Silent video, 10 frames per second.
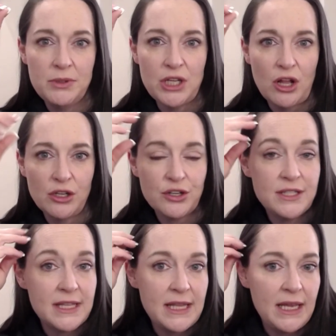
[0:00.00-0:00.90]
dollars
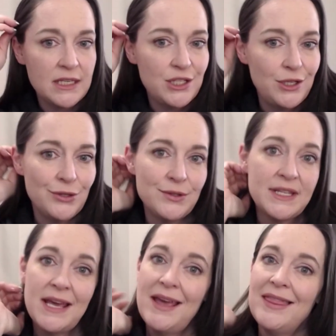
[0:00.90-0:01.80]
that they get to use.
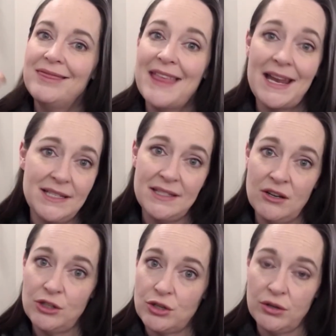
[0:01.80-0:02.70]
That is
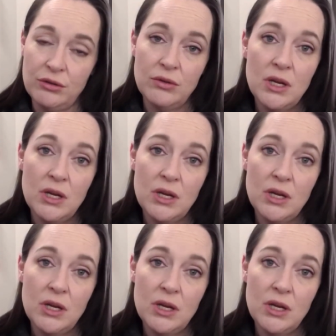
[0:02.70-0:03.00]
not true.